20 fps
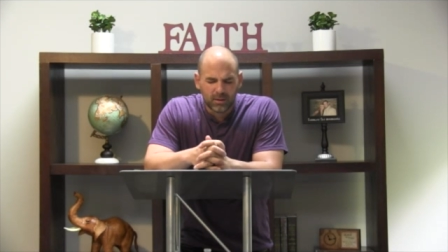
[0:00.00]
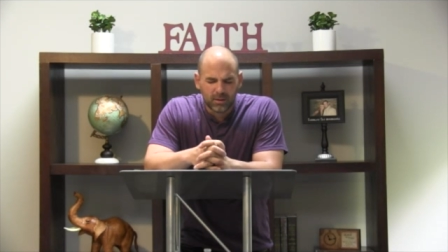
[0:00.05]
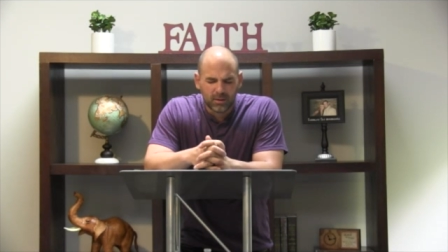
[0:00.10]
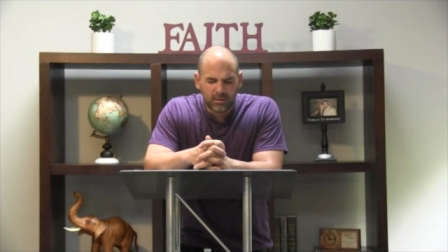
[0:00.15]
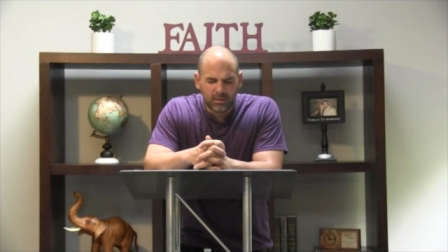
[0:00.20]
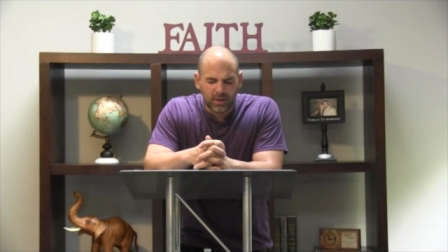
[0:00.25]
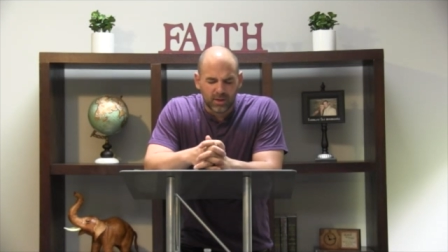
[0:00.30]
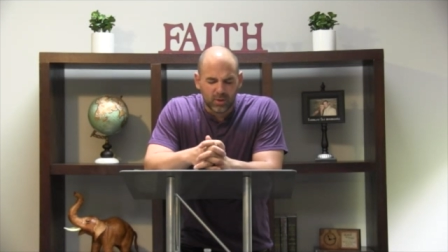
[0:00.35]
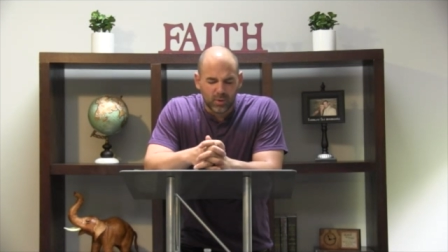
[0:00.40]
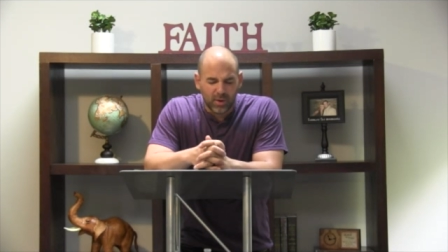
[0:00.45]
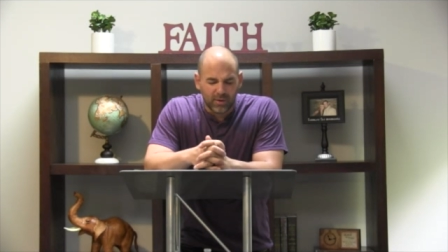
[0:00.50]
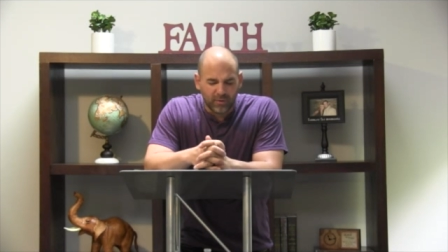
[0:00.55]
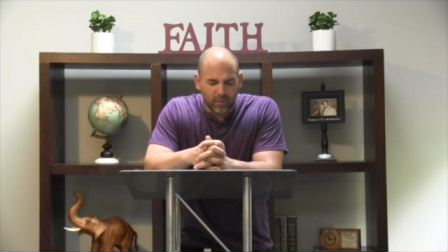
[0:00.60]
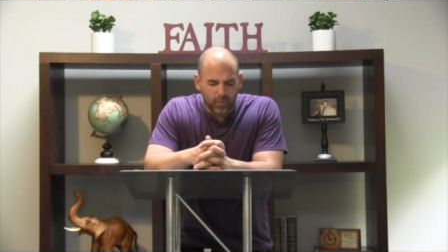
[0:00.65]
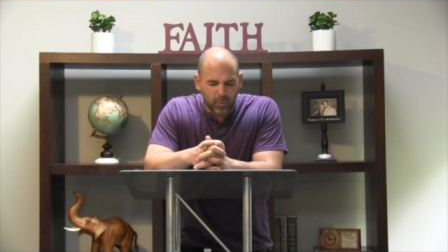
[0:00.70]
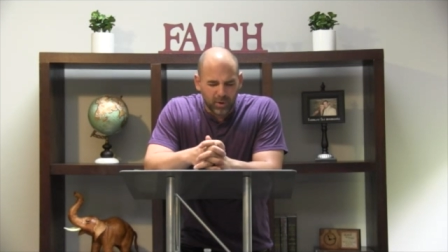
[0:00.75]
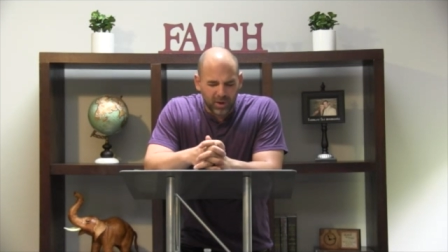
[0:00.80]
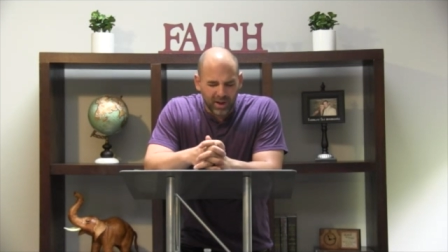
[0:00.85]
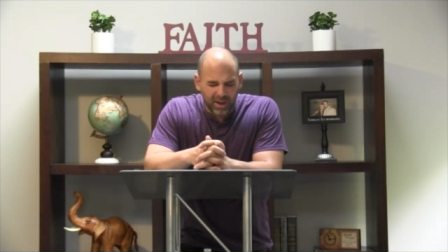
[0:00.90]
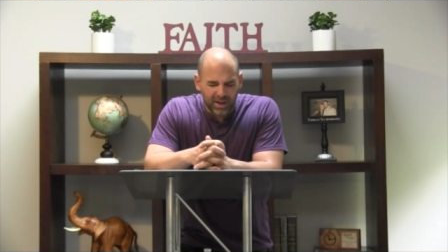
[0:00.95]
that you have a
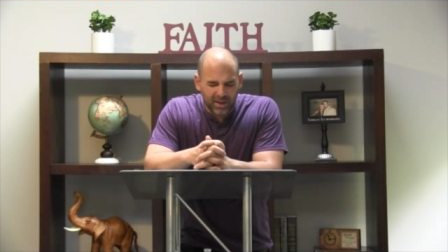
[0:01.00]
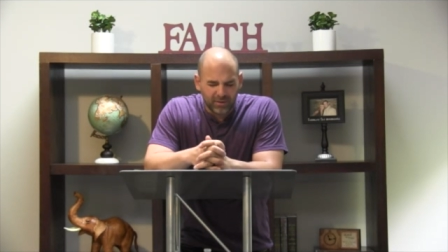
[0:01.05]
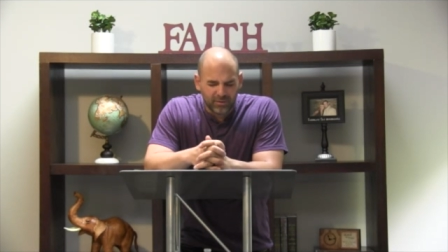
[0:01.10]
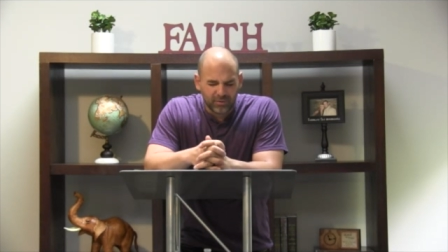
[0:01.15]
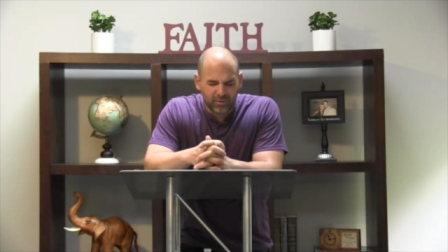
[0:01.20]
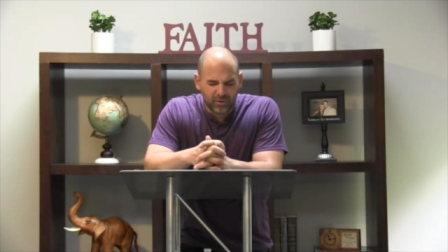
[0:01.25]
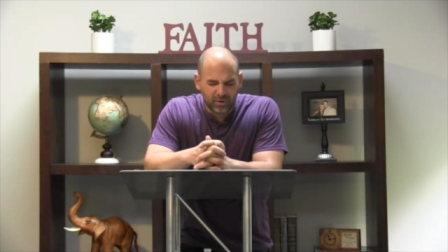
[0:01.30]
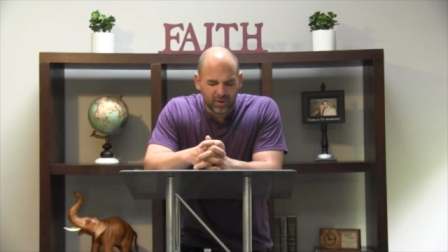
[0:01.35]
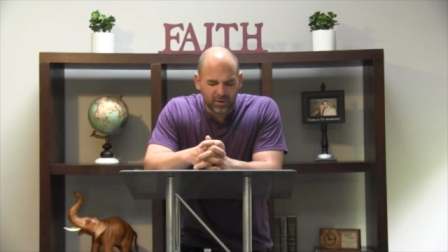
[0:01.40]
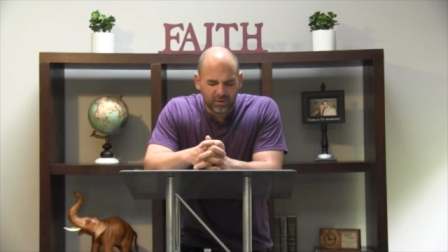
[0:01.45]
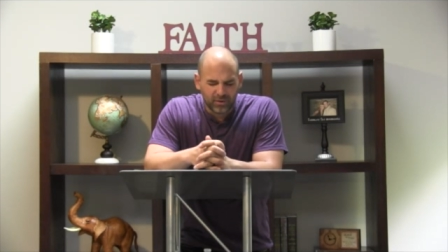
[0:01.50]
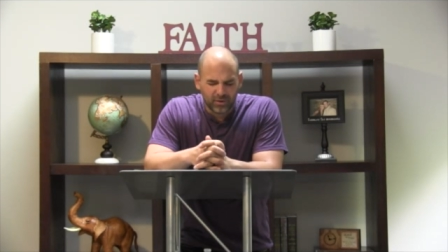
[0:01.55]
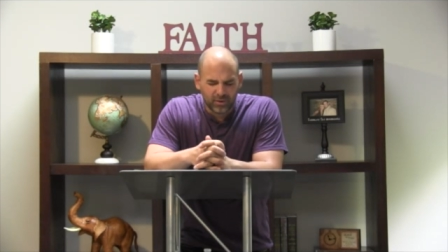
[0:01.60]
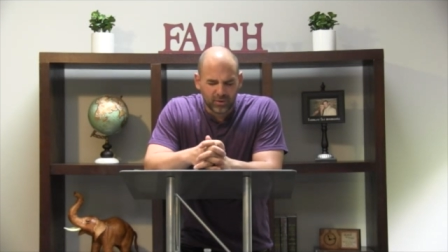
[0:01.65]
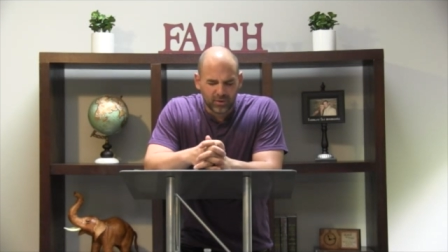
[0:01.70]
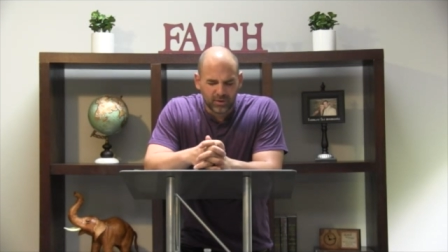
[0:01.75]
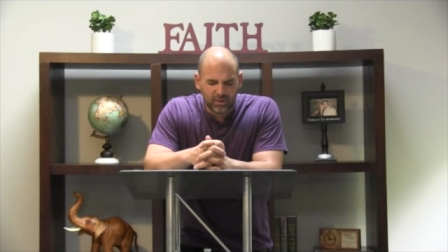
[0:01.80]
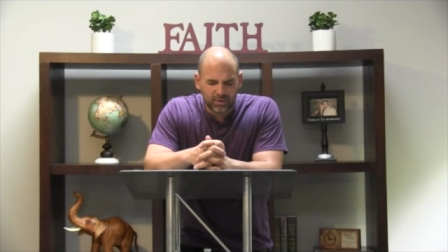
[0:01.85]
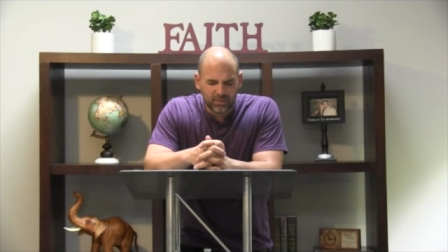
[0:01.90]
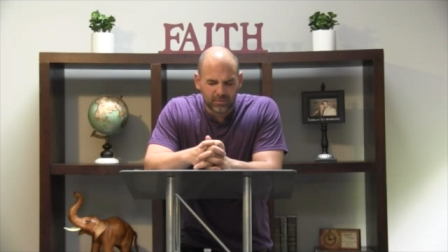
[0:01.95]
plan for us,
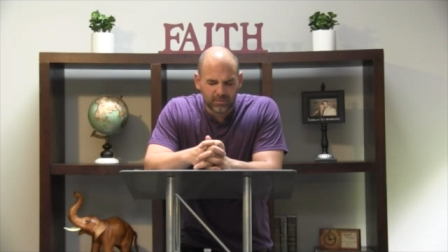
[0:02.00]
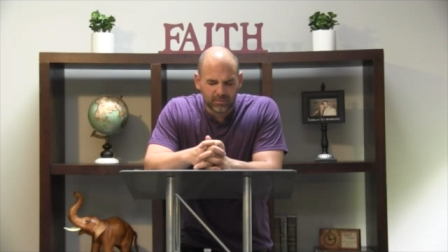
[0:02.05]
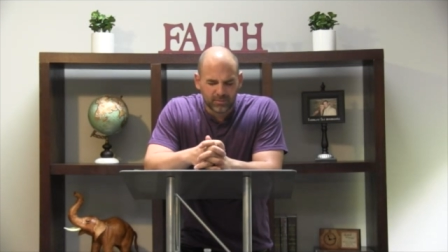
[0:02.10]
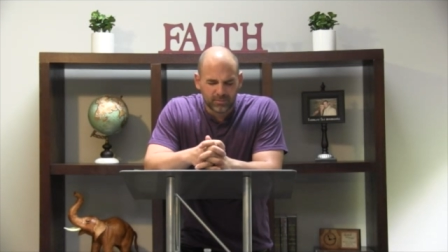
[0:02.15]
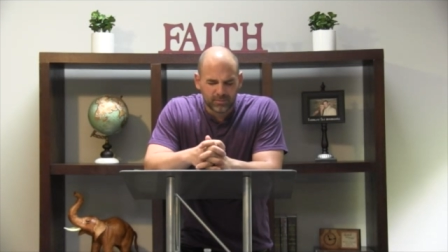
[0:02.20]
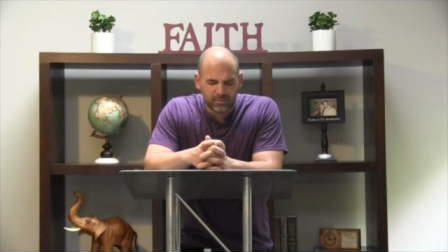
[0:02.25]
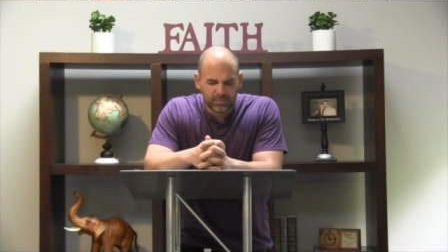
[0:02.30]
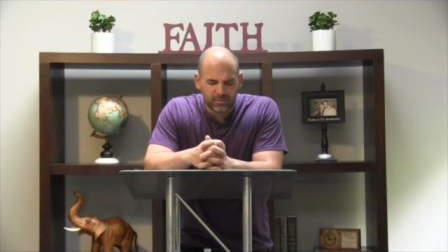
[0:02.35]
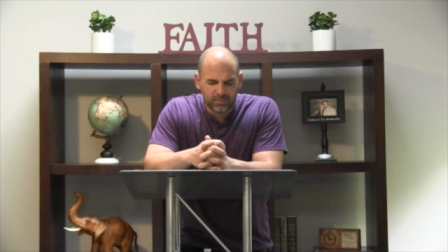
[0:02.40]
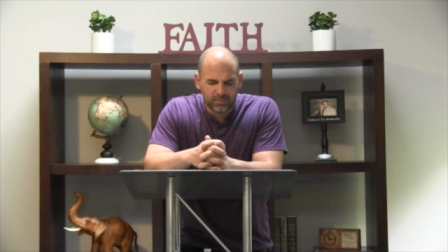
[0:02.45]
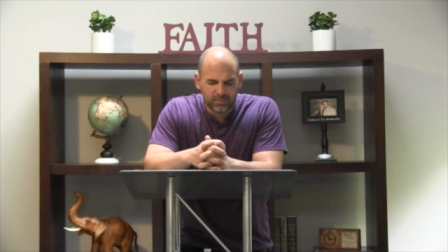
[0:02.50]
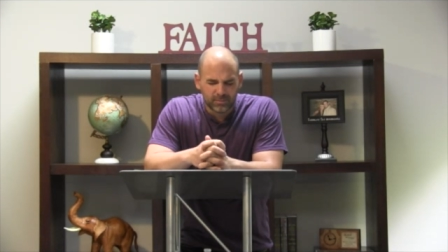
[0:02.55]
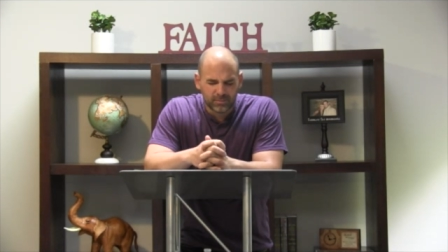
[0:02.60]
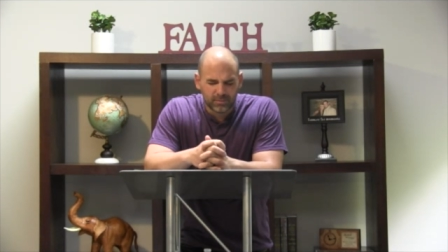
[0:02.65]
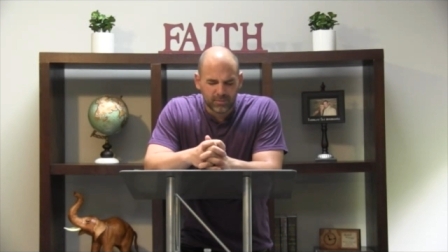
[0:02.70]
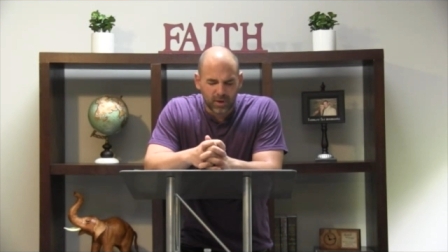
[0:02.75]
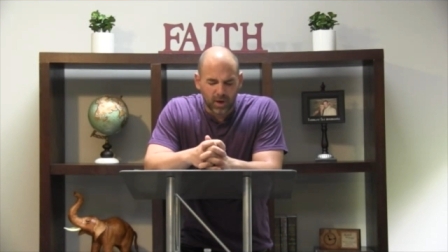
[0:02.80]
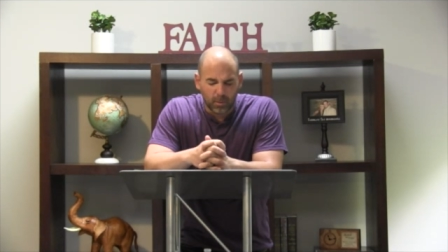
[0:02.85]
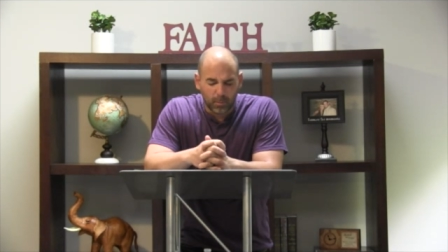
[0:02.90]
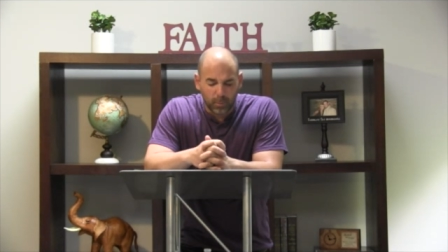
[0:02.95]
Lord,
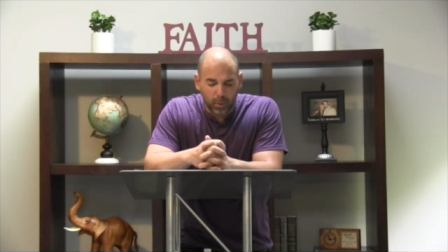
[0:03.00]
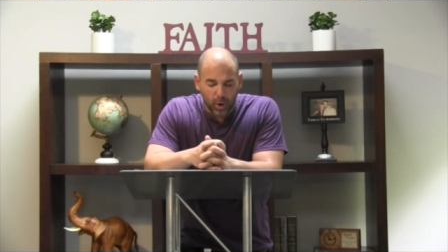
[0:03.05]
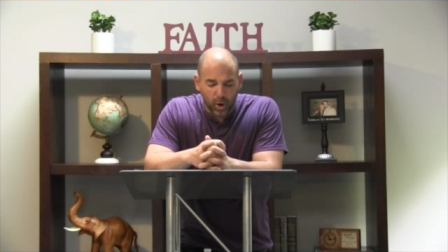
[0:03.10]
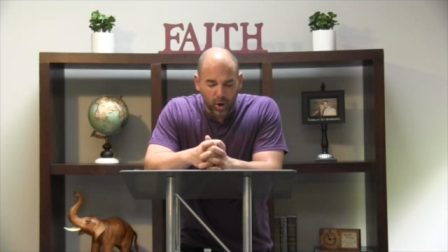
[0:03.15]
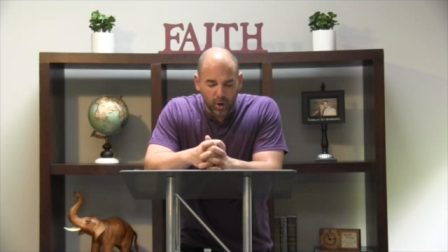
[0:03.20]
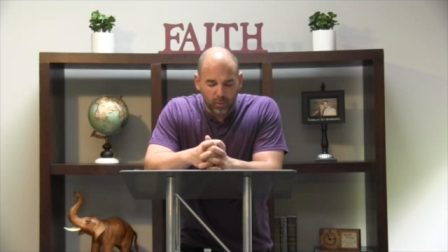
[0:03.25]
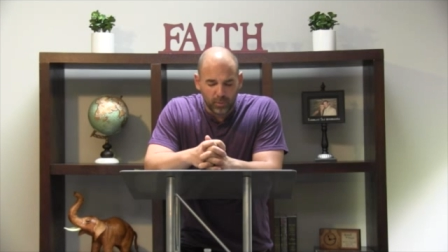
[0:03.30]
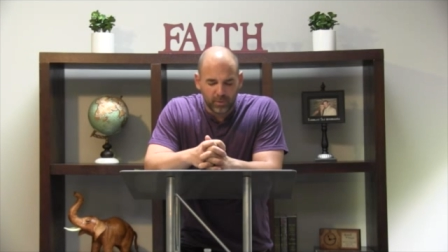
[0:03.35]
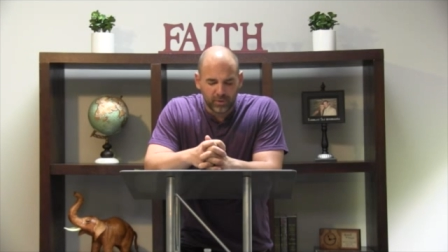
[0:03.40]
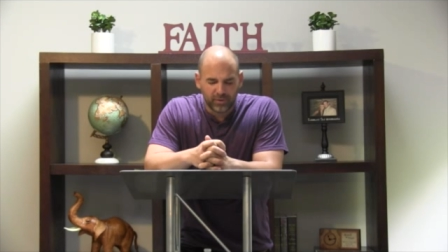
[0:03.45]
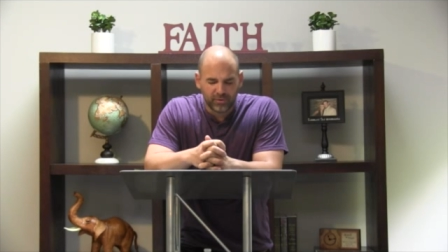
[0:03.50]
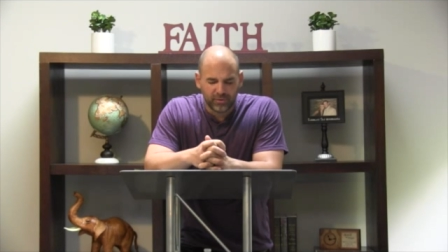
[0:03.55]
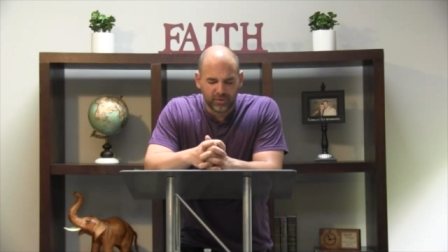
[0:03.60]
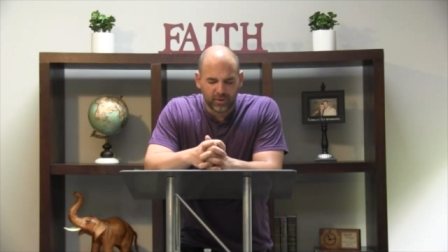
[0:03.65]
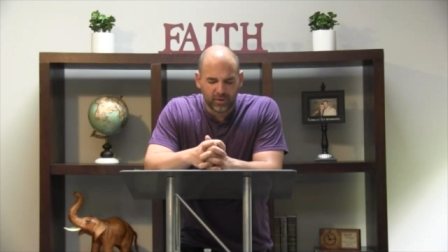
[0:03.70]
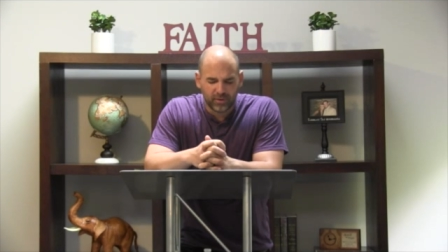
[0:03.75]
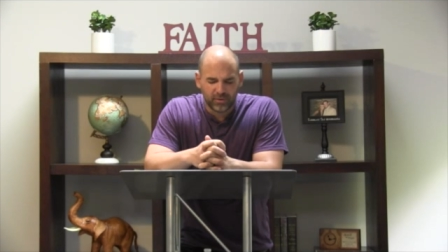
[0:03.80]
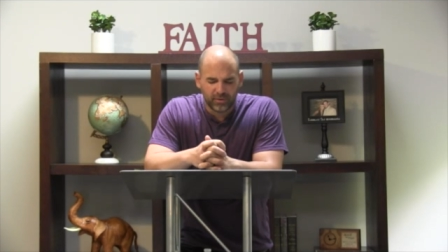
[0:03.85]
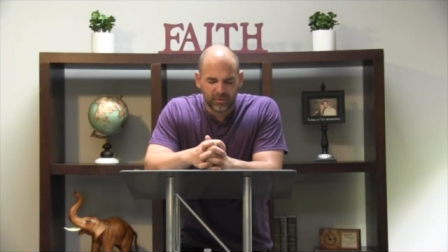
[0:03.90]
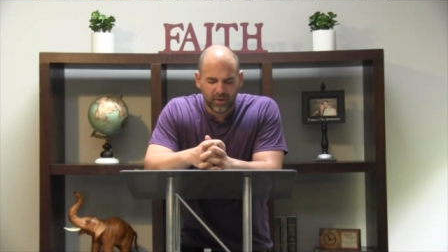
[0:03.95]
a purpose for
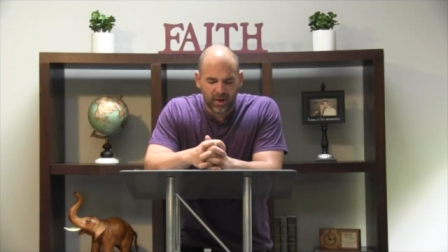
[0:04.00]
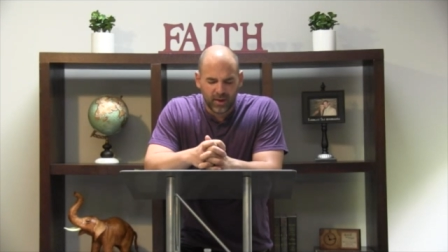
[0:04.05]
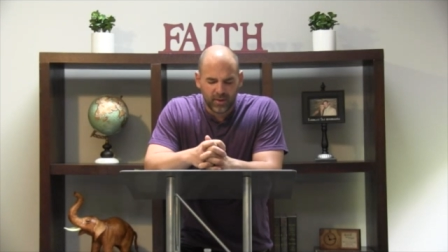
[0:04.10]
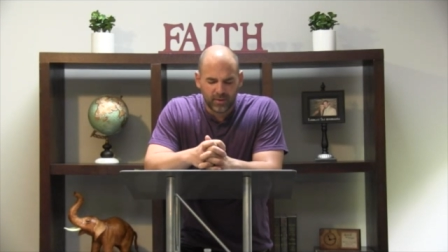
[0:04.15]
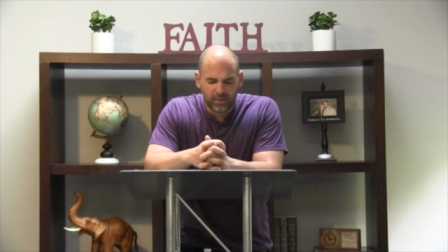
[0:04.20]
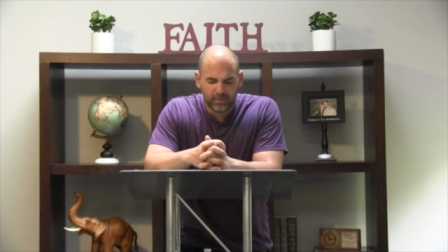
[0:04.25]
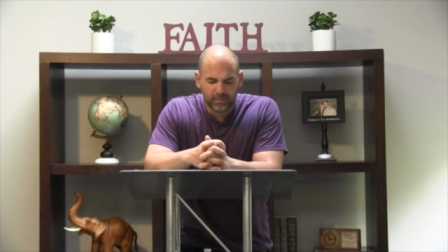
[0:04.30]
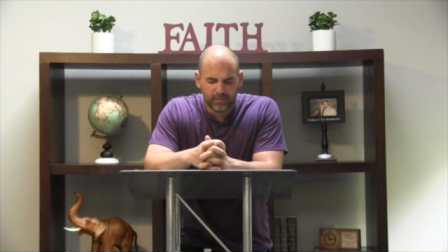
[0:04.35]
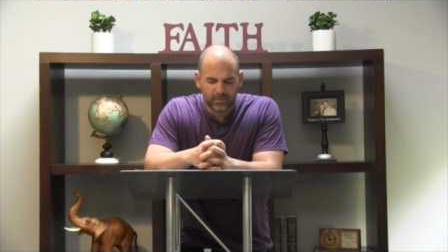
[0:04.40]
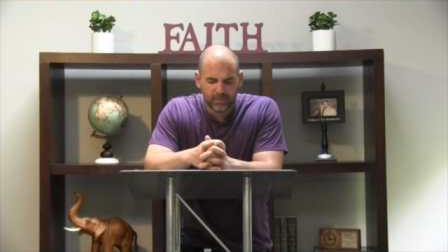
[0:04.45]
us, Father,